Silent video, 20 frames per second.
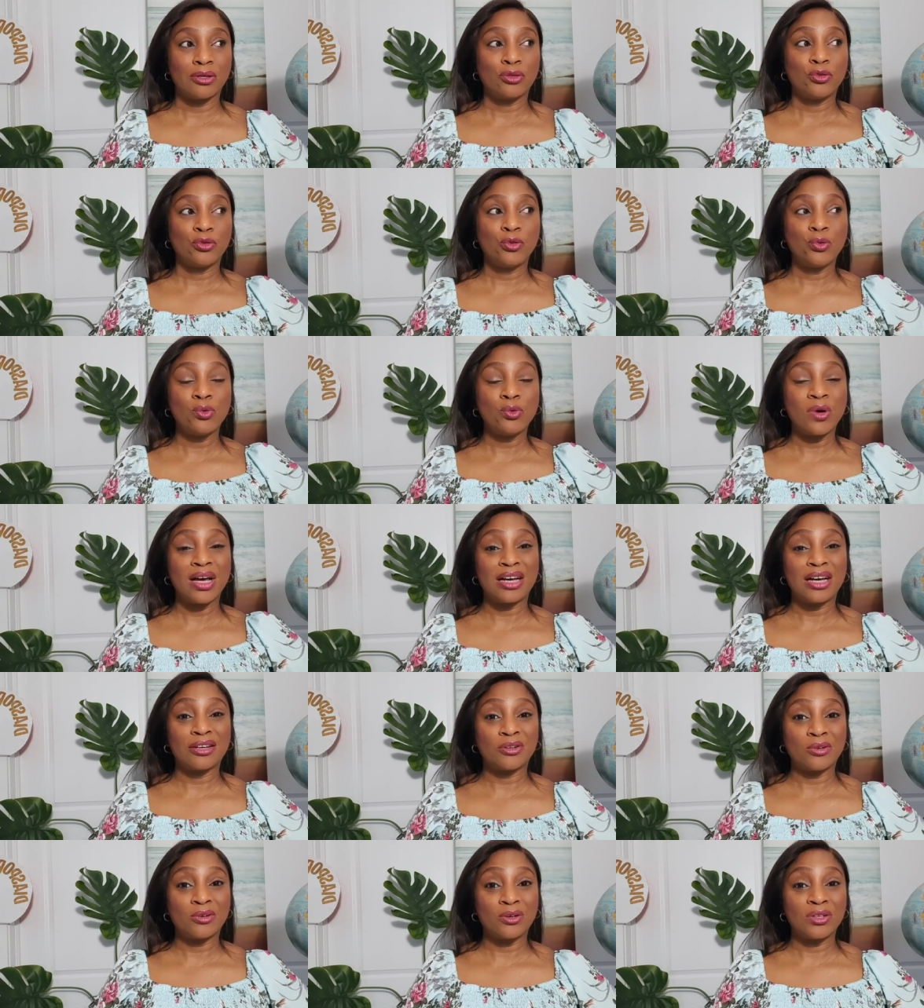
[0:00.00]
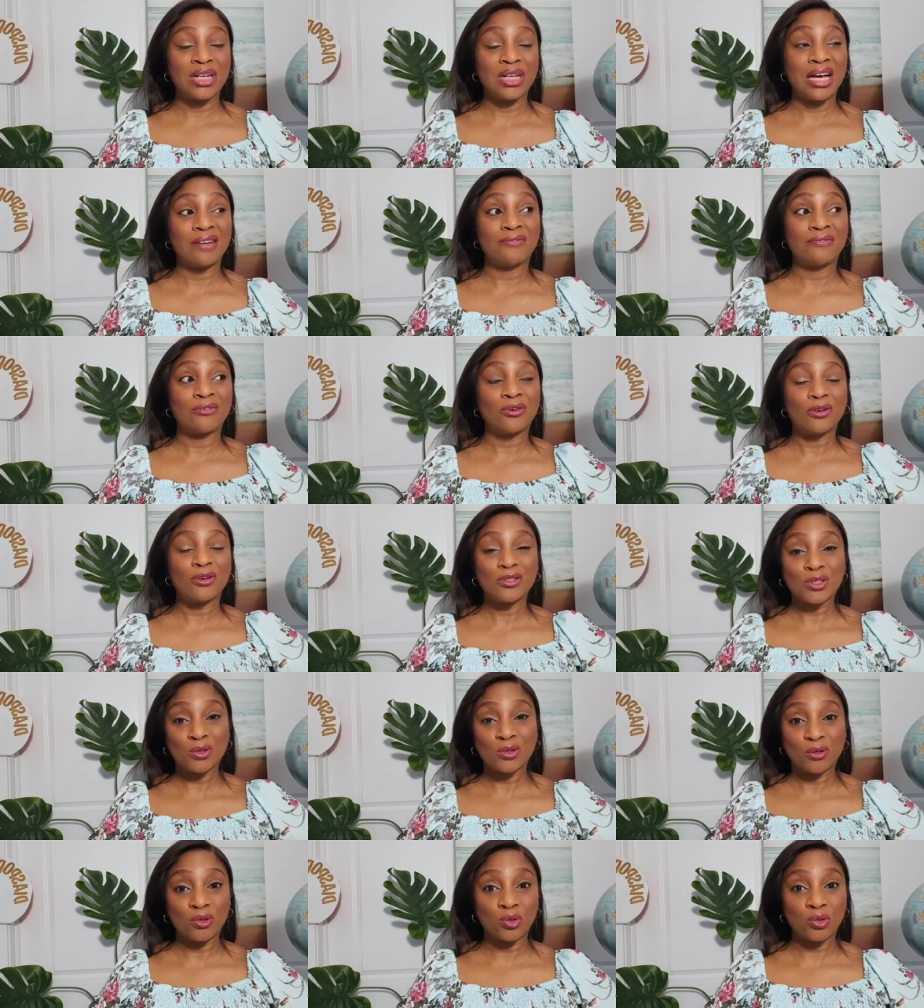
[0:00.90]
you and God have
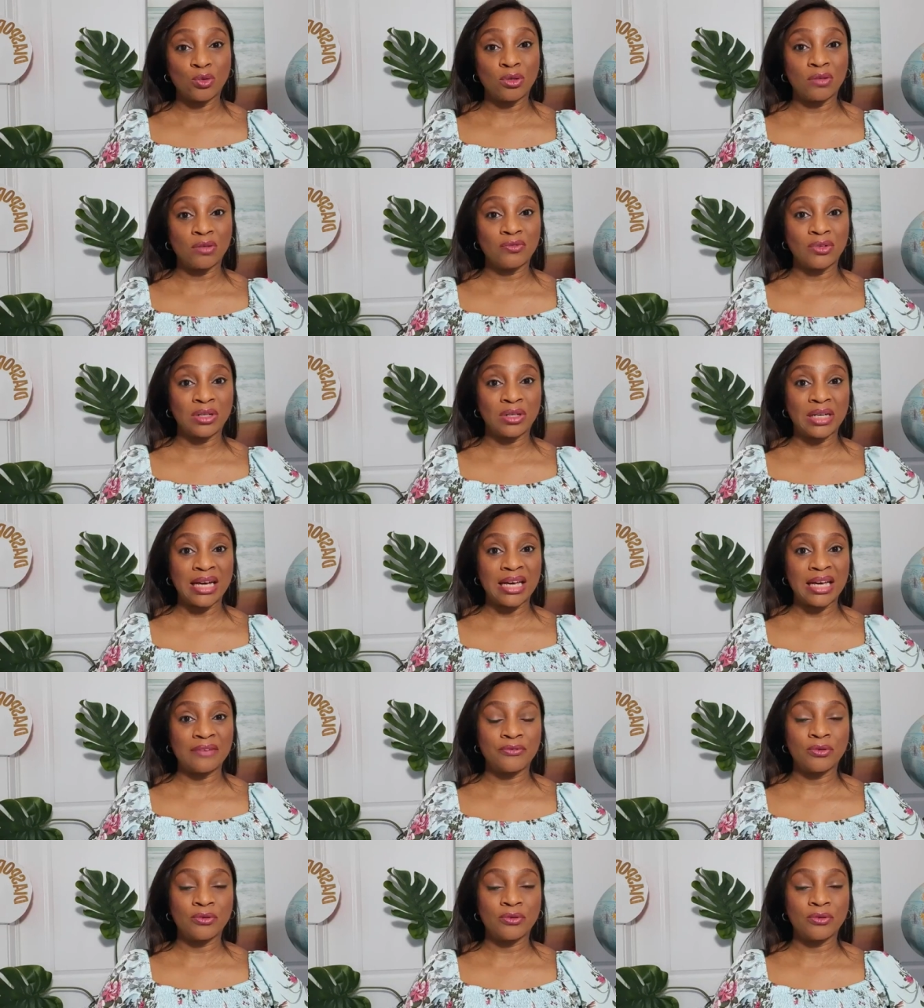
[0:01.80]
lost control of your life.